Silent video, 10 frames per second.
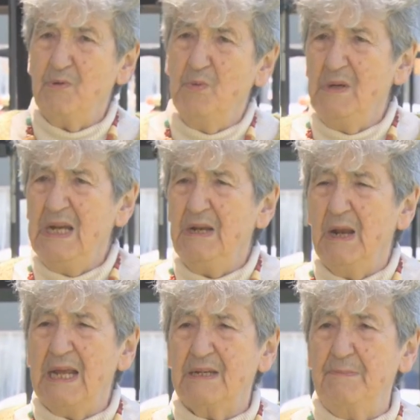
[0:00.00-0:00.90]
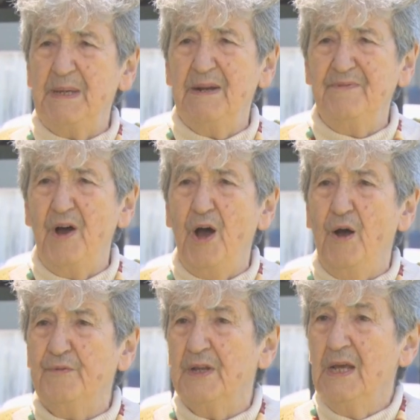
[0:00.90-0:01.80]
who really like to be
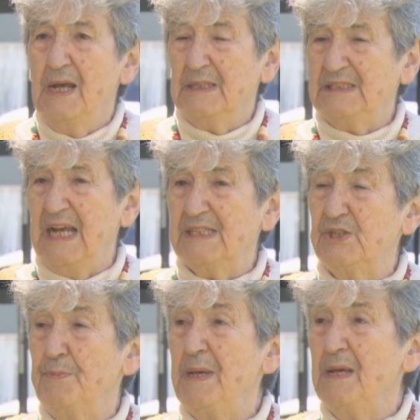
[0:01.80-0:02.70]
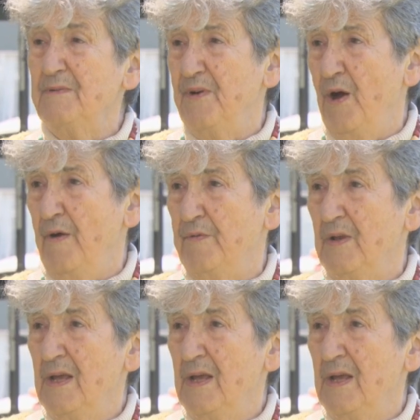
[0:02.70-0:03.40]
involved a chance to be involved.